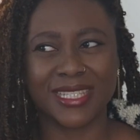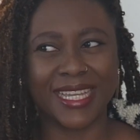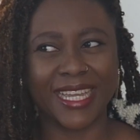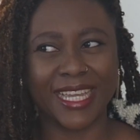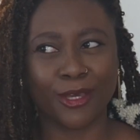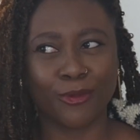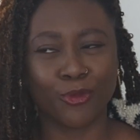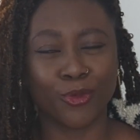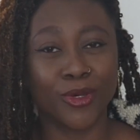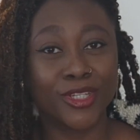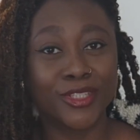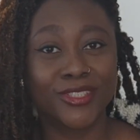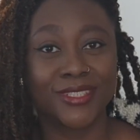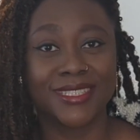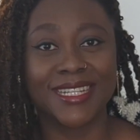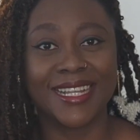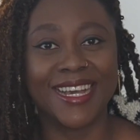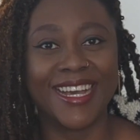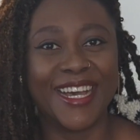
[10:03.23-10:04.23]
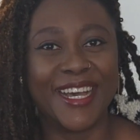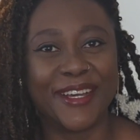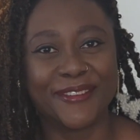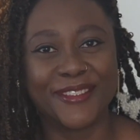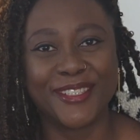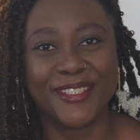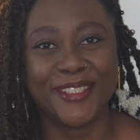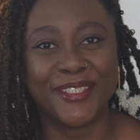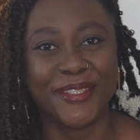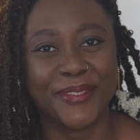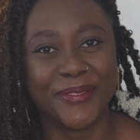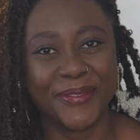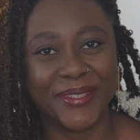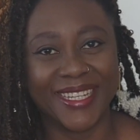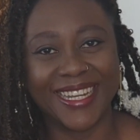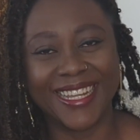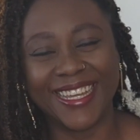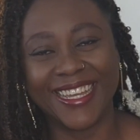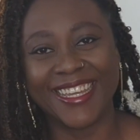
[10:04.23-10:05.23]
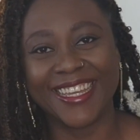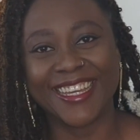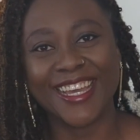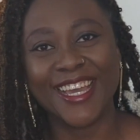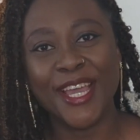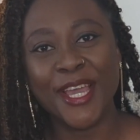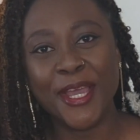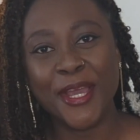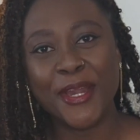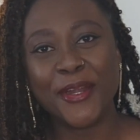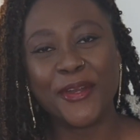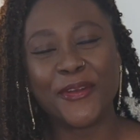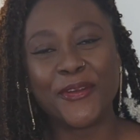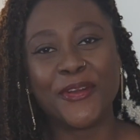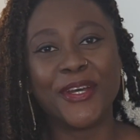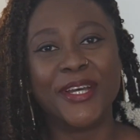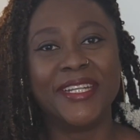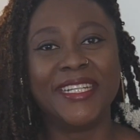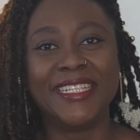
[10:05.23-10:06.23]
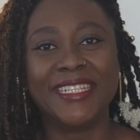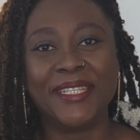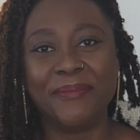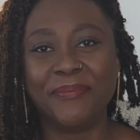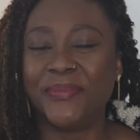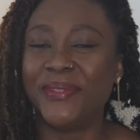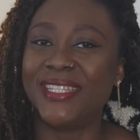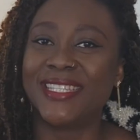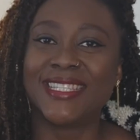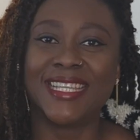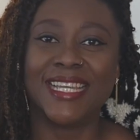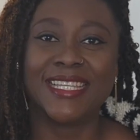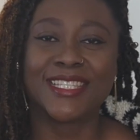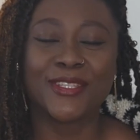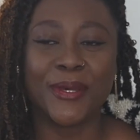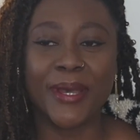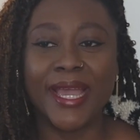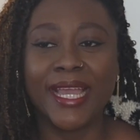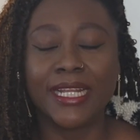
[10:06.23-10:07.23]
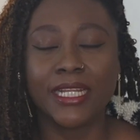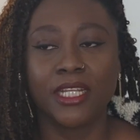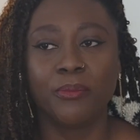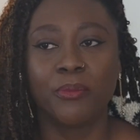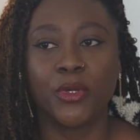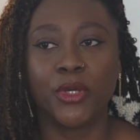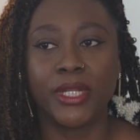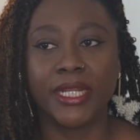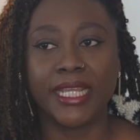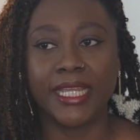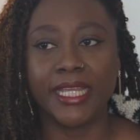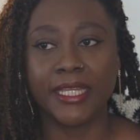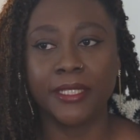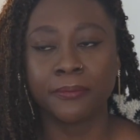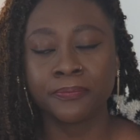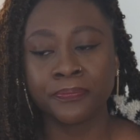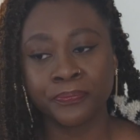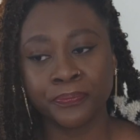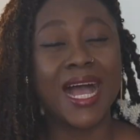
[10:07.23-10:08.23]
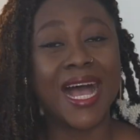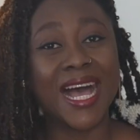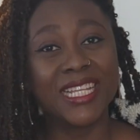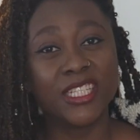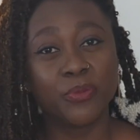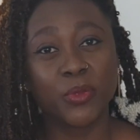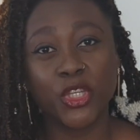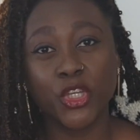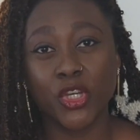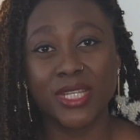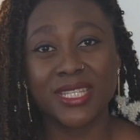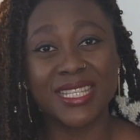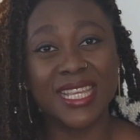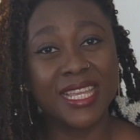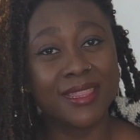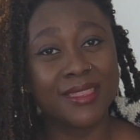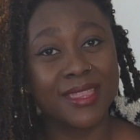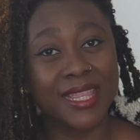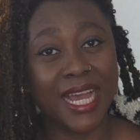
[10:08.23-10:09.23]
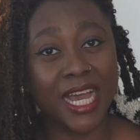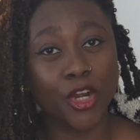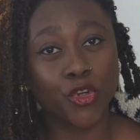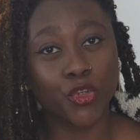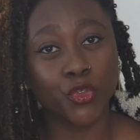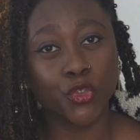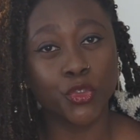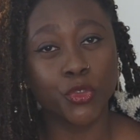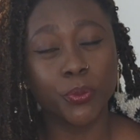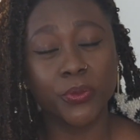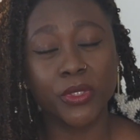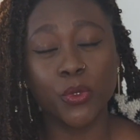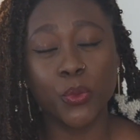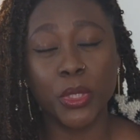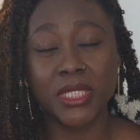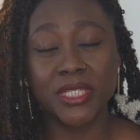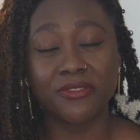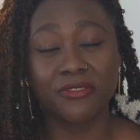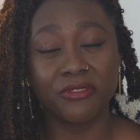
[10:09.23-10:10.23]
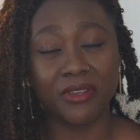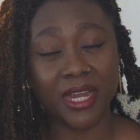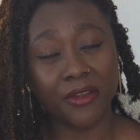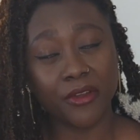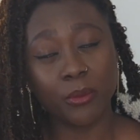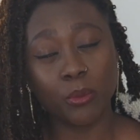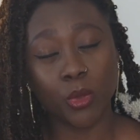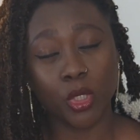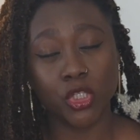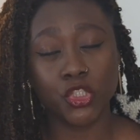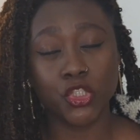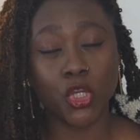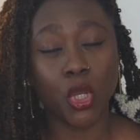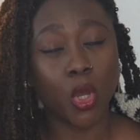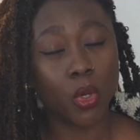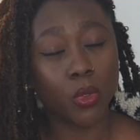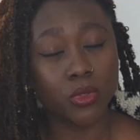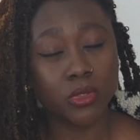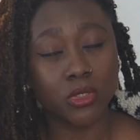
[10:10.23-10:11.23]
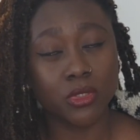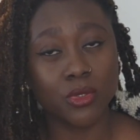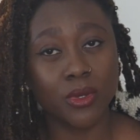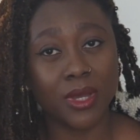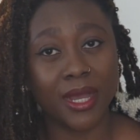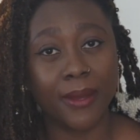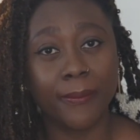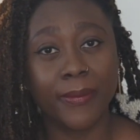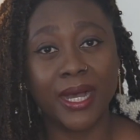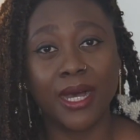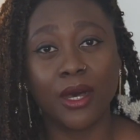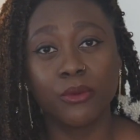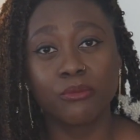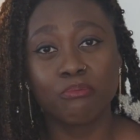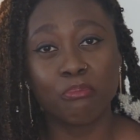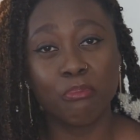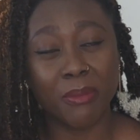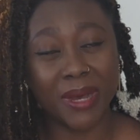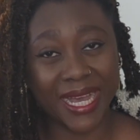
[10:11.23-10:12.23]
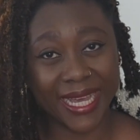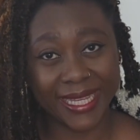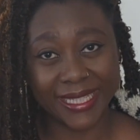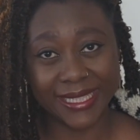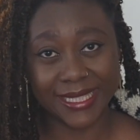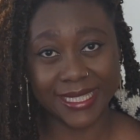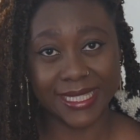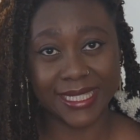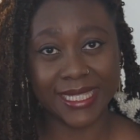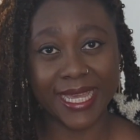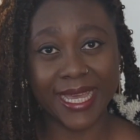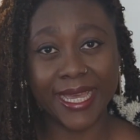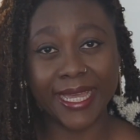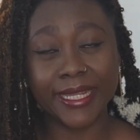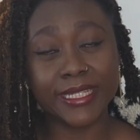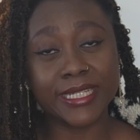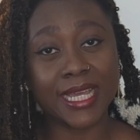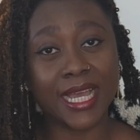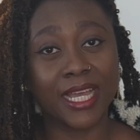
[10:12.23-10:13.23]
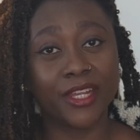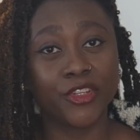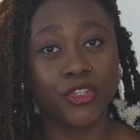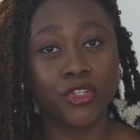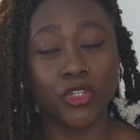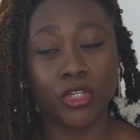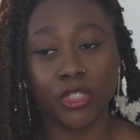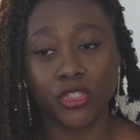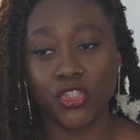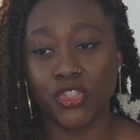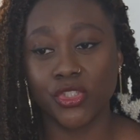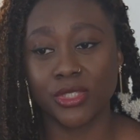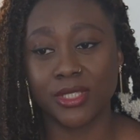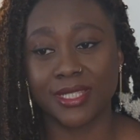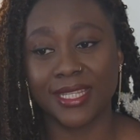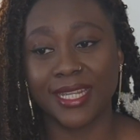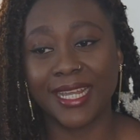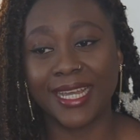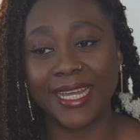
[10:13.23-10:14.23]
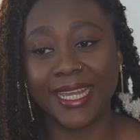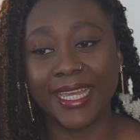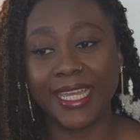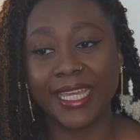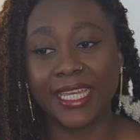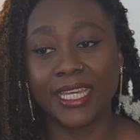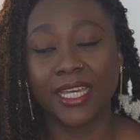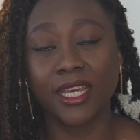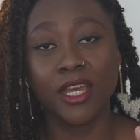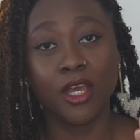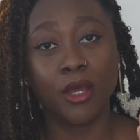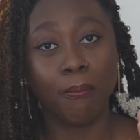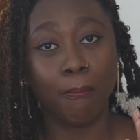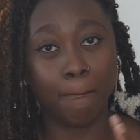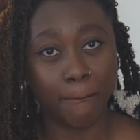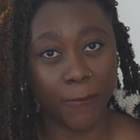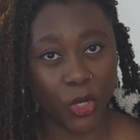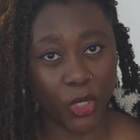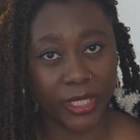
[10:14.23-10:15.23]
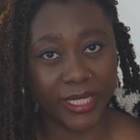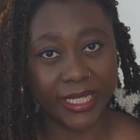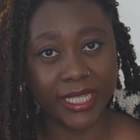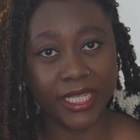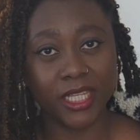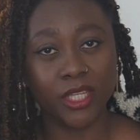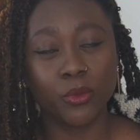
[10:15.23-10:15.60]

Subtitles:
Like, what does that have to do with like running a business or earning money? And because in that group, it was very much also about mindset and not just like money.